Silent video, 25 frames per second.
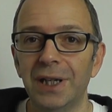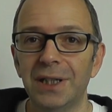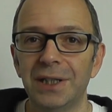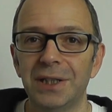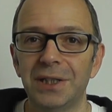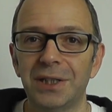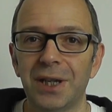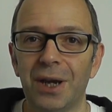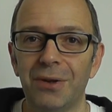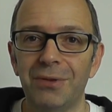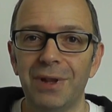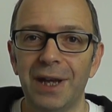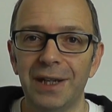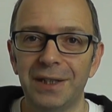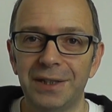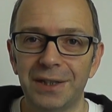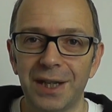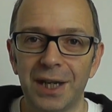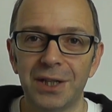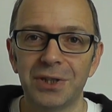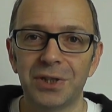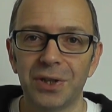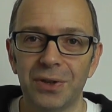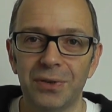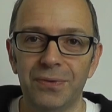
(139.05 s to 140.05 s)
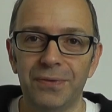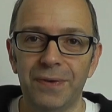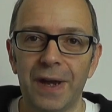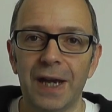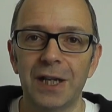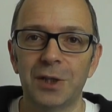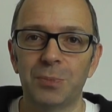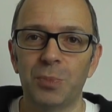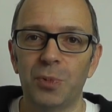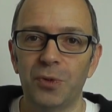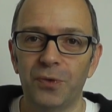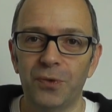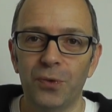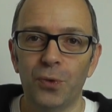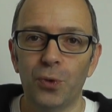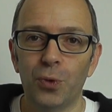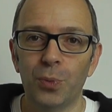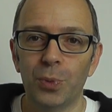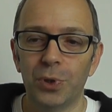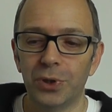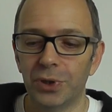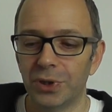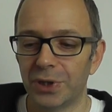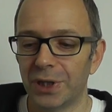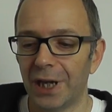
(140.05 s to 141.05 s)
so that does affect
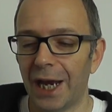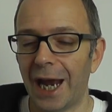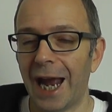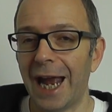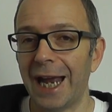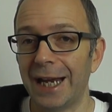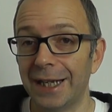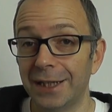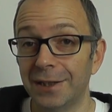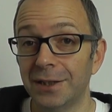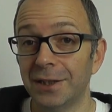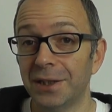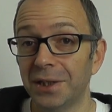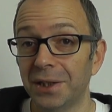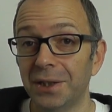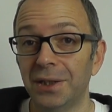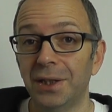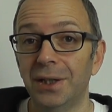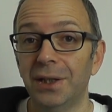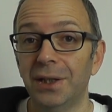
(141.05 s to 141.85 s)
performance. And